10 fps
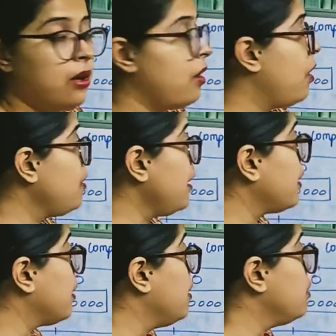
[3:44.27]

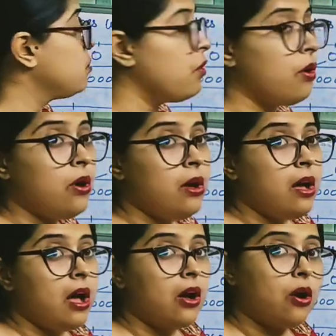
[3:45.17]
Alright, so
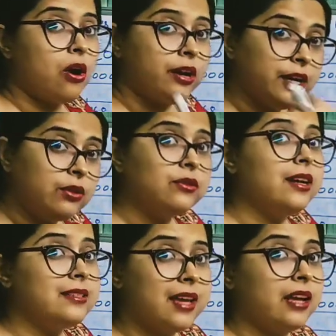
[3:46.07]
according to
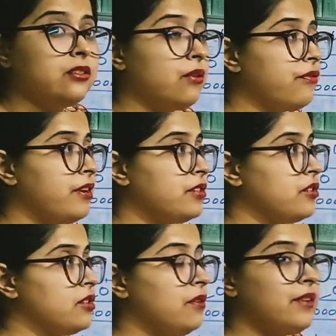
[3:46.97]
that size of
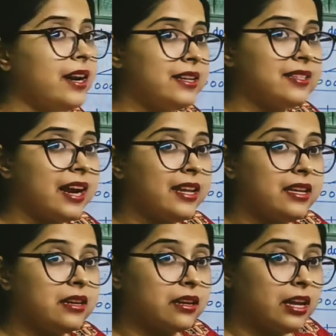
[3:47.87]
register, we are deciding
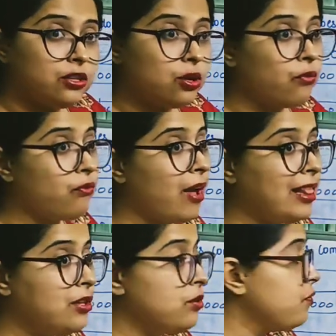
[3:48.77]
range of
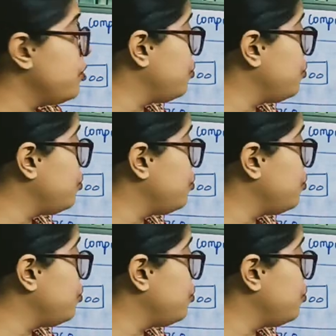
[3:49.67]
values which